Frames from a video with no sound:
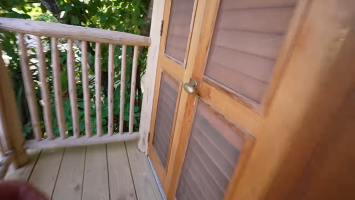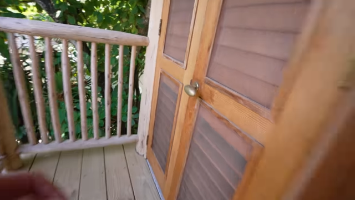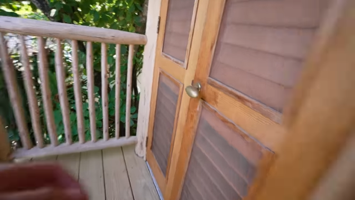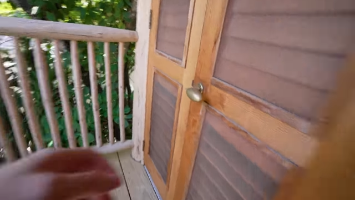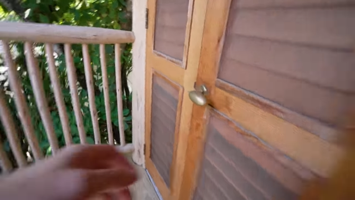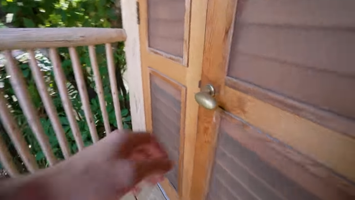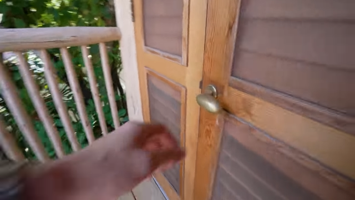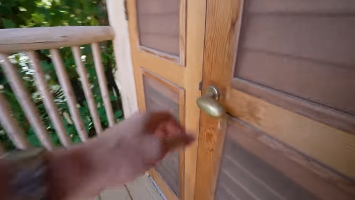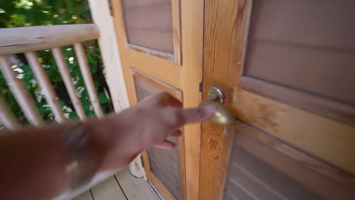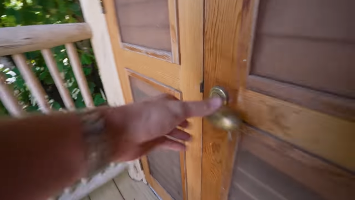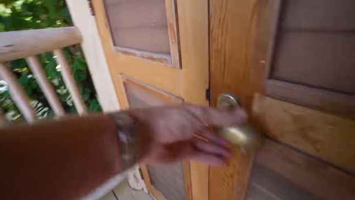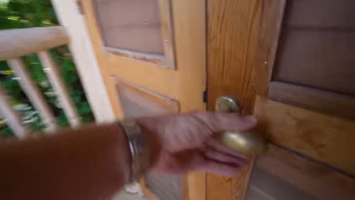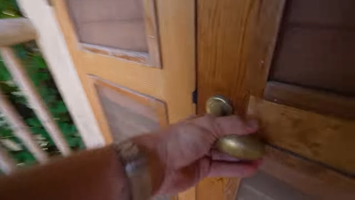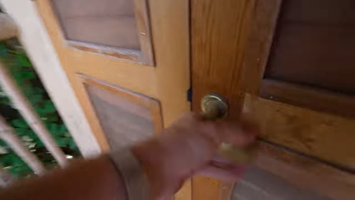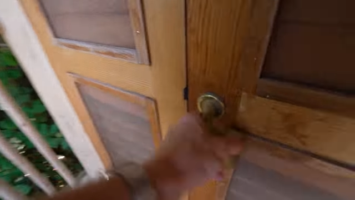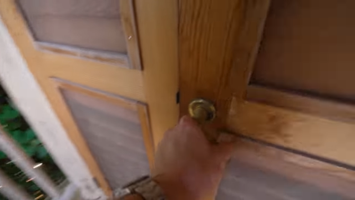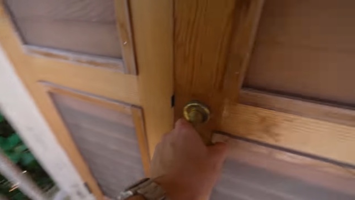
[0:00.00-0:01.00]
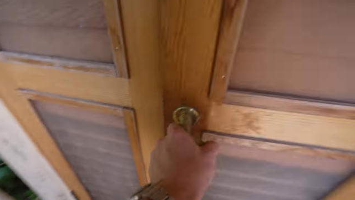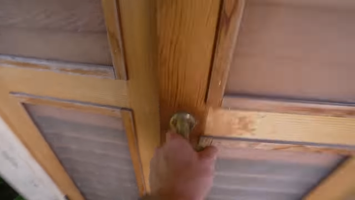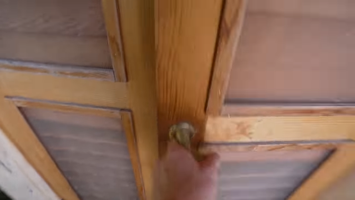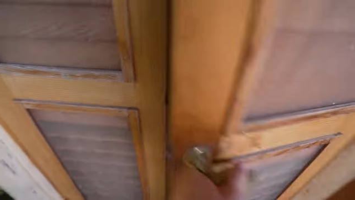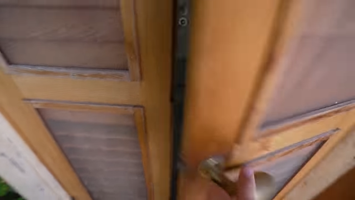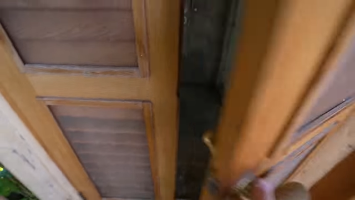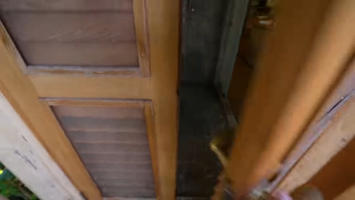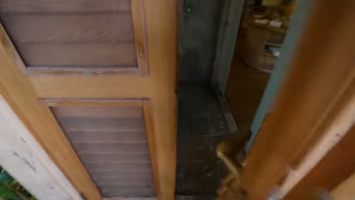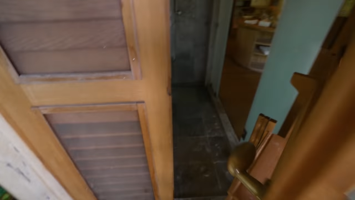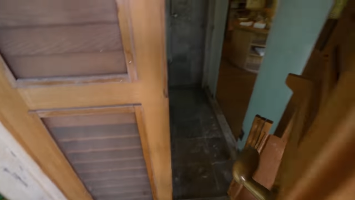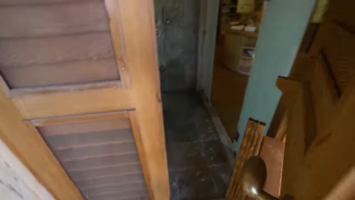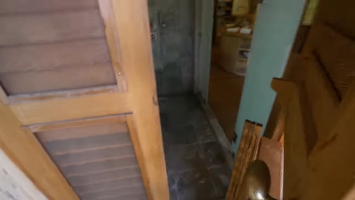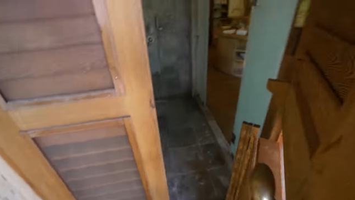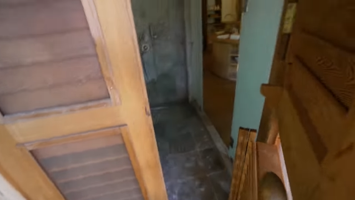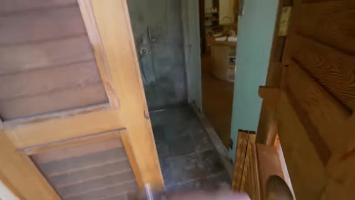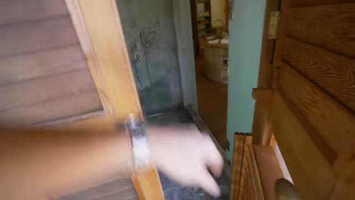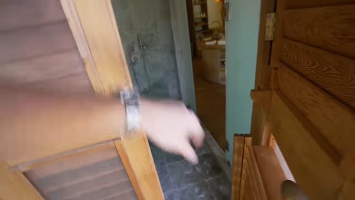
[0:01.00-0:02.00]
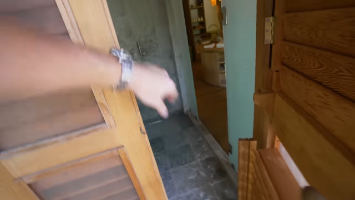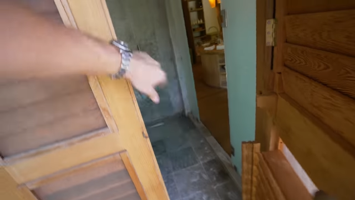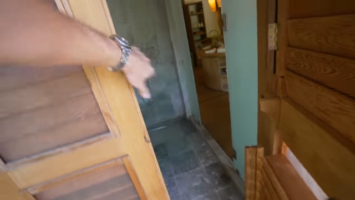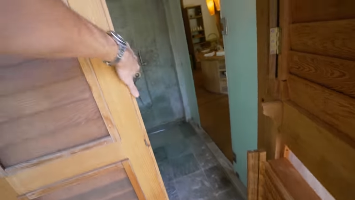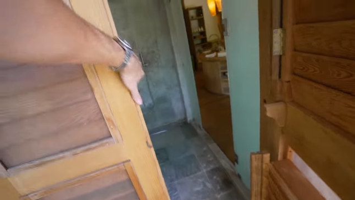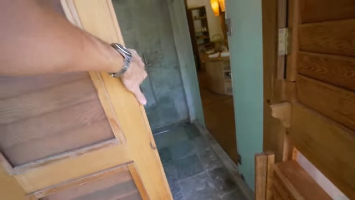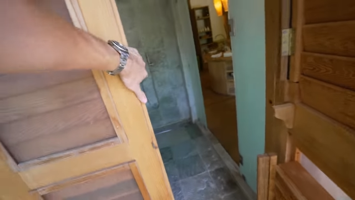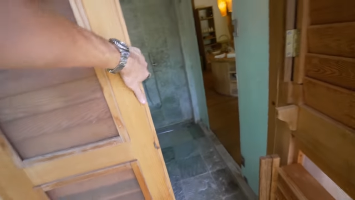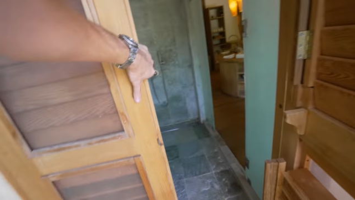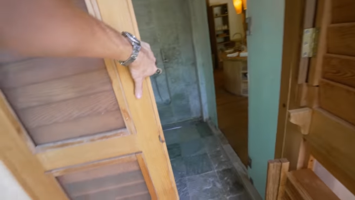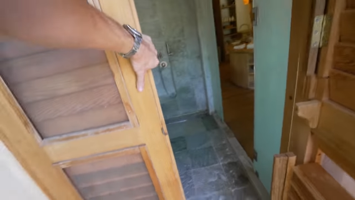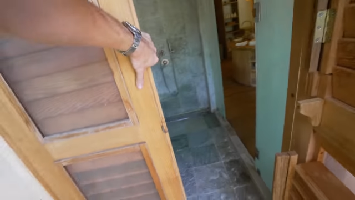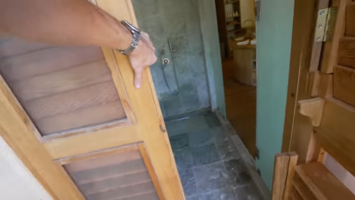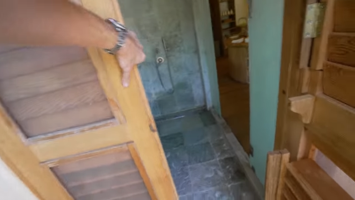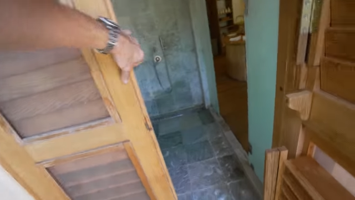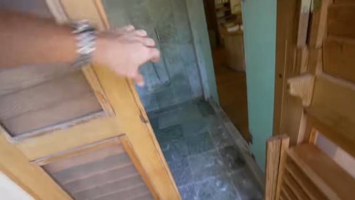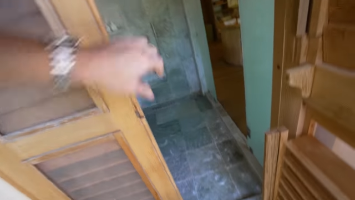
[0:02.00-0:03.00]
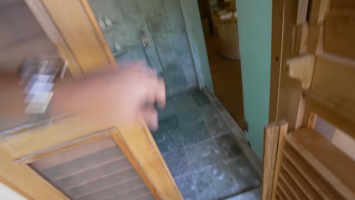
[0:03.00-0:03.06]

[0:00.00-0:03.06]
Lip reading: Nobody's mouth can be seen.